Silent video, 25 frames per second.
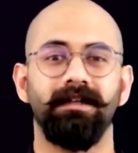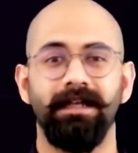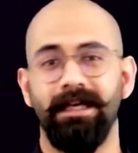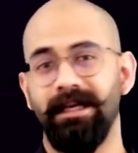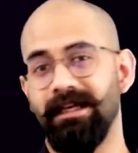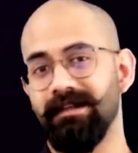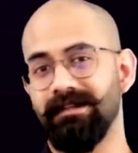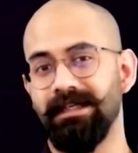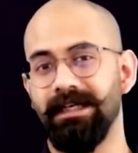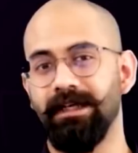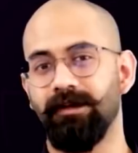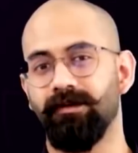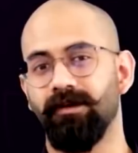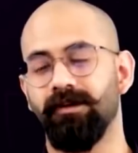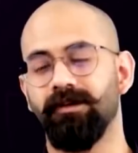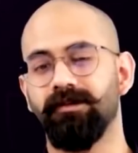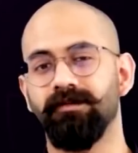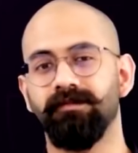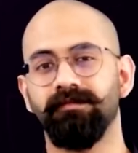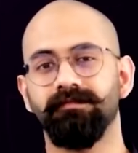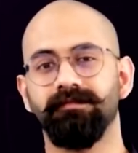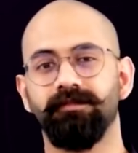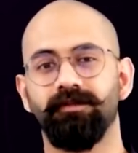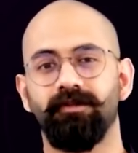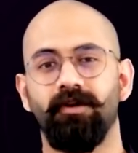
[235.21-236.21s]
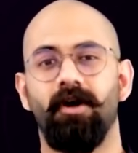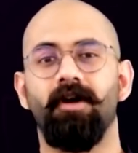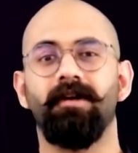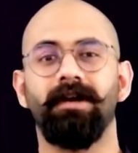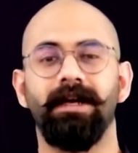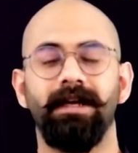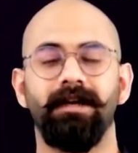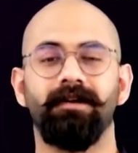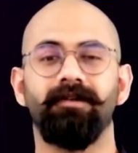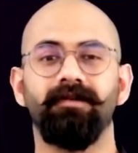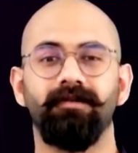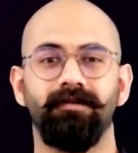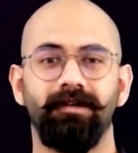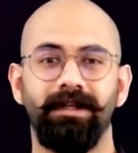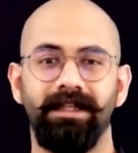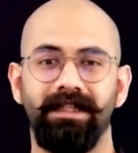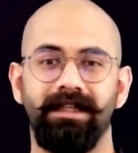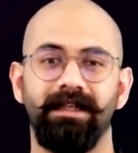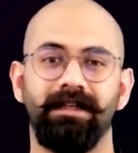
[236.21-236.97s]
is equal to torque into d